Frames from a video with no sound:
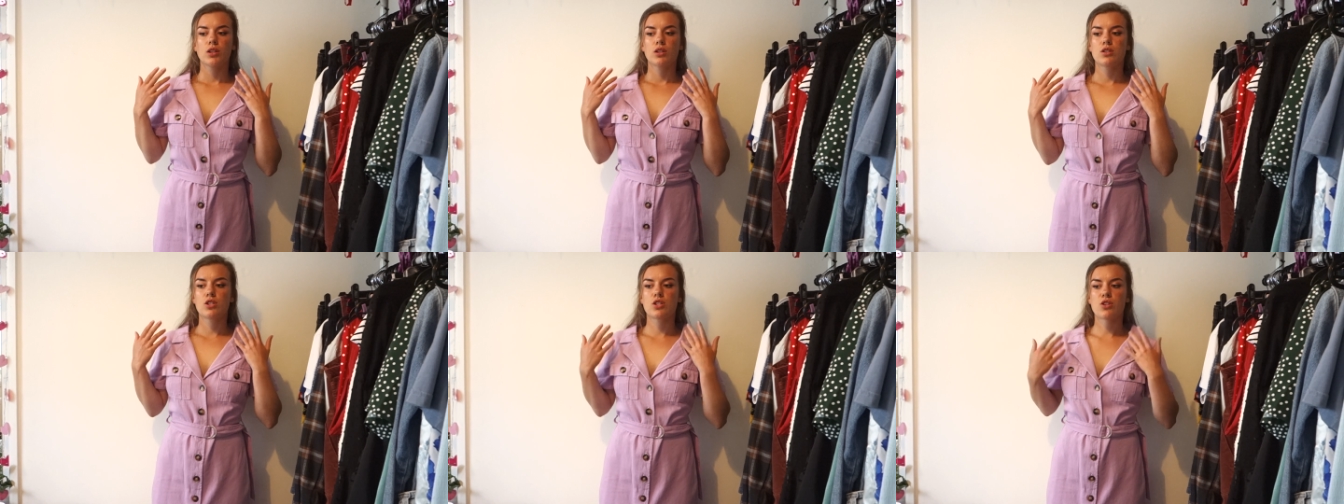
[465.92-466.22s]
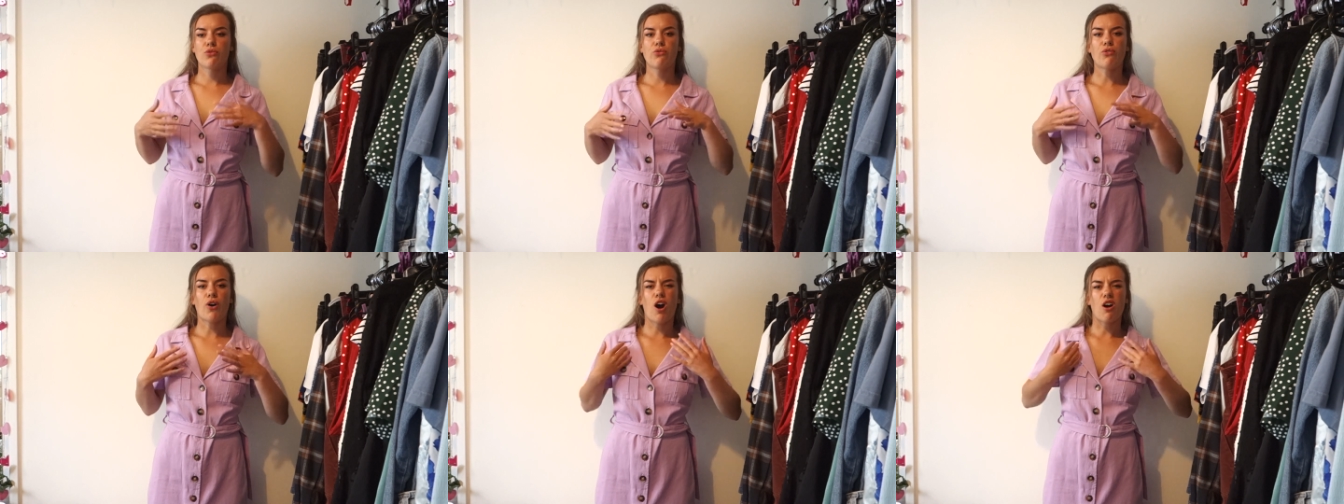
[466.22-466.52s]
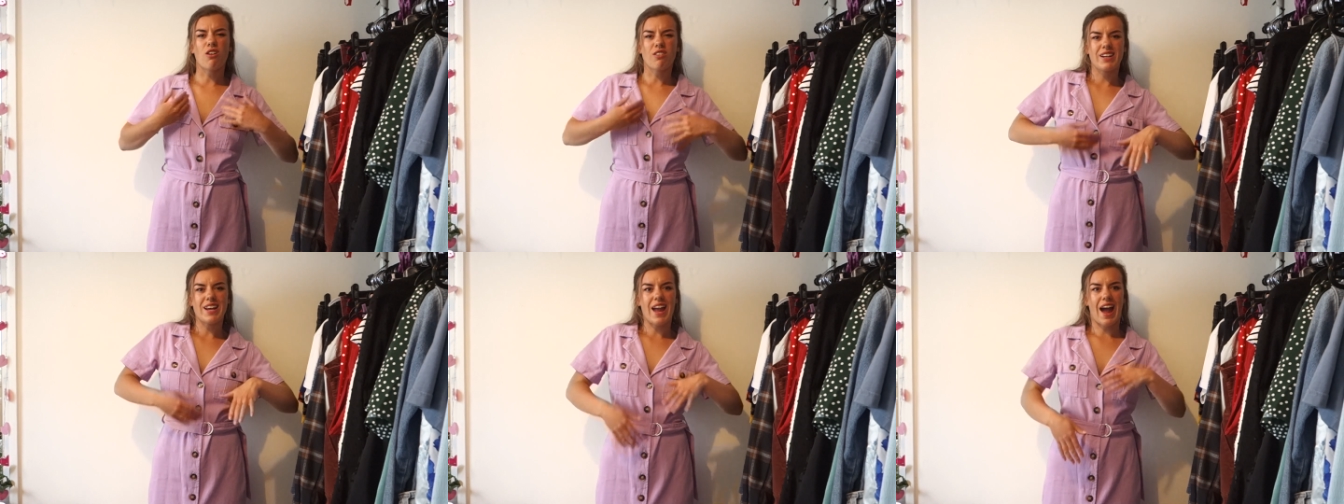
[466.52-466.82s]

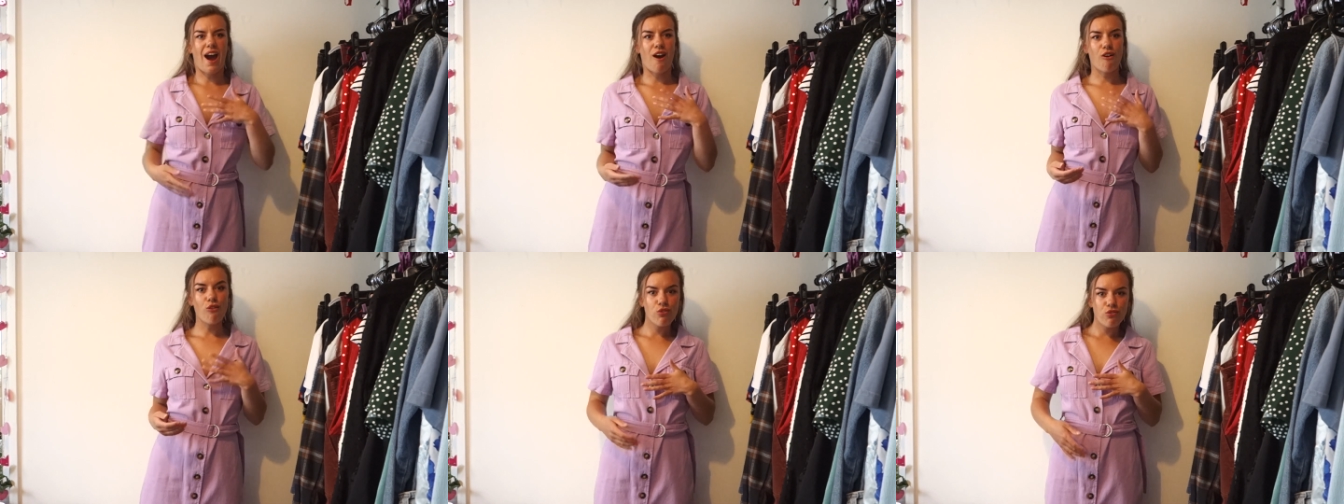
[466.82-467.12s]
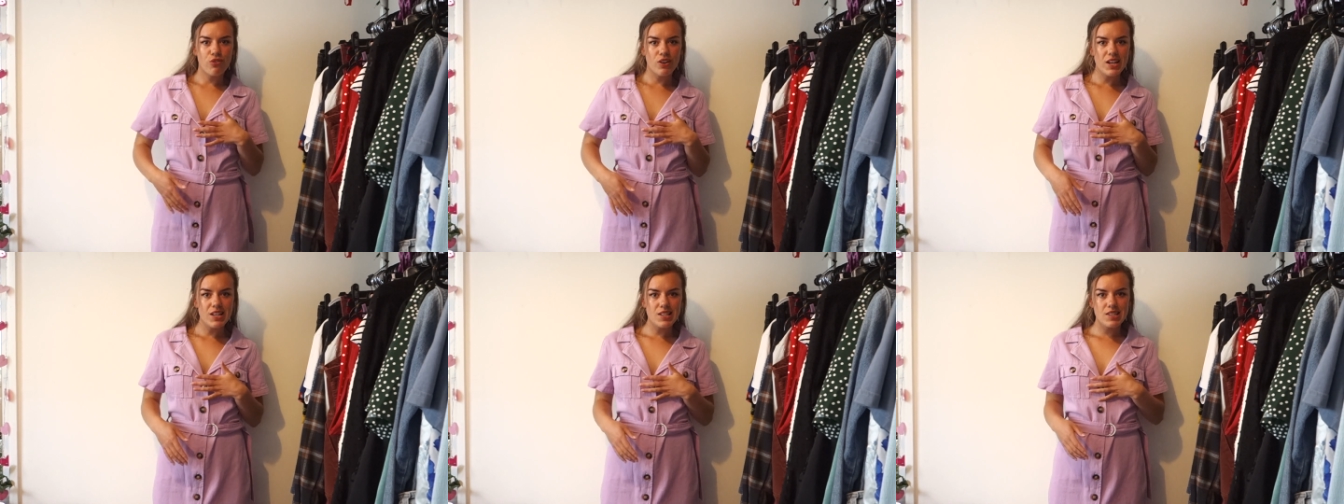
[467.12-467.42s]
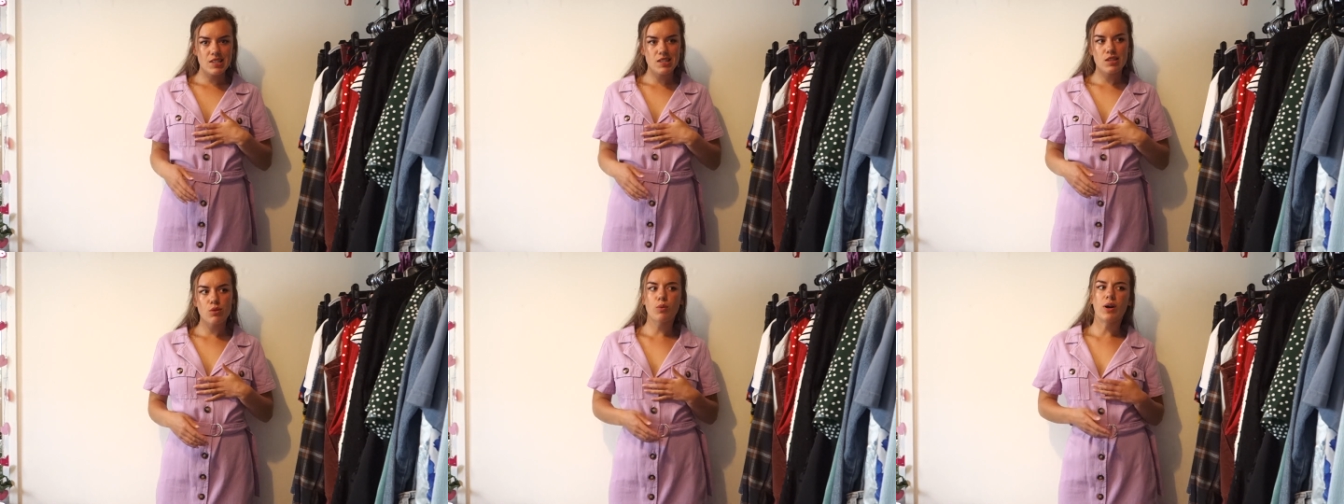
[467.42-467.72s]
safari
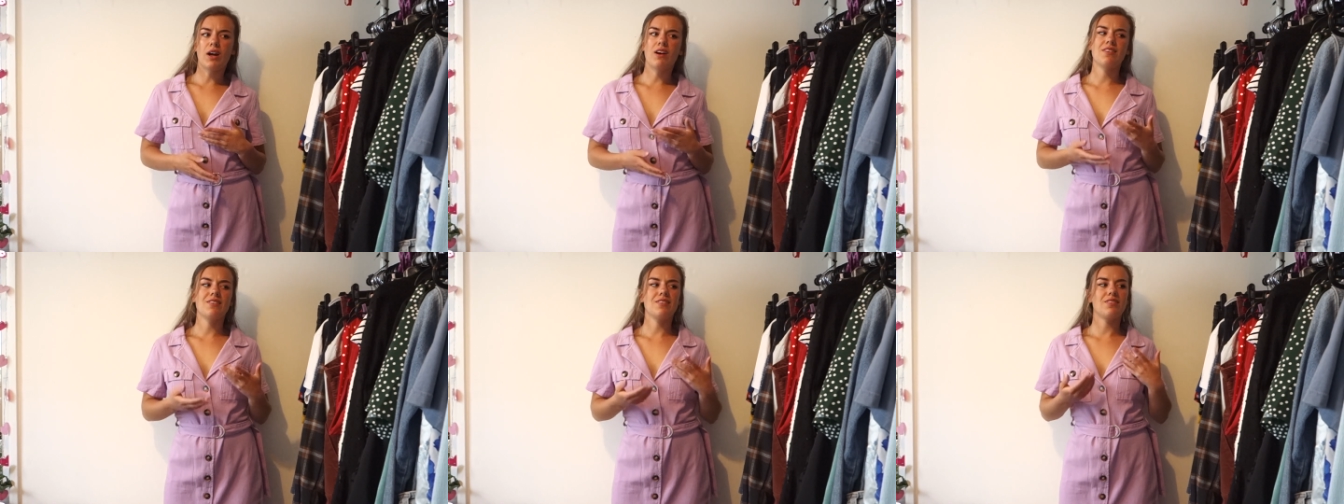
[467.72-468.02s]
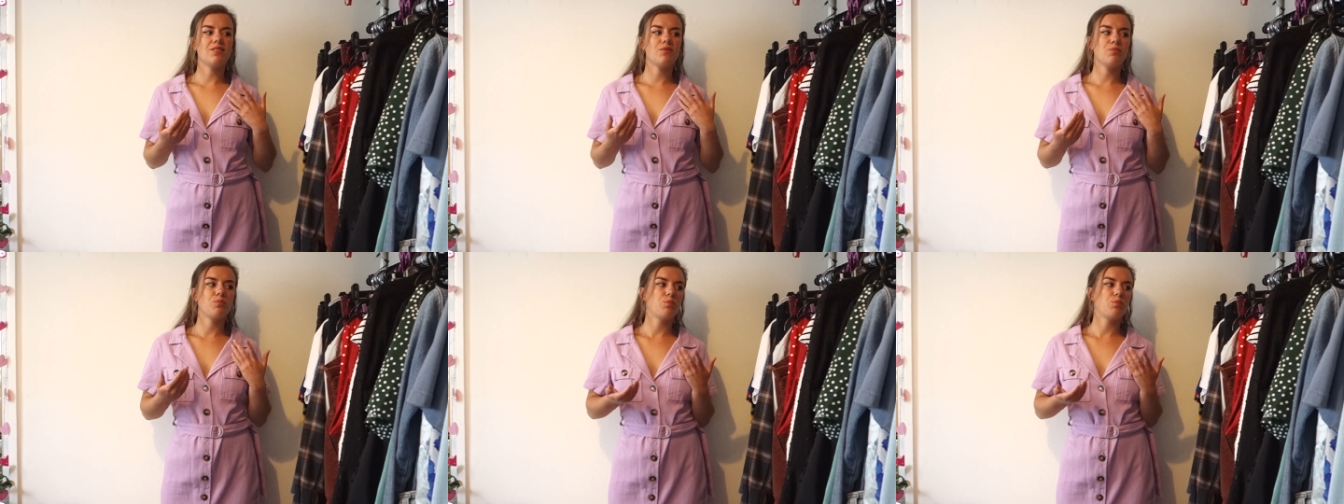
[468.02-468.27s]
outfits where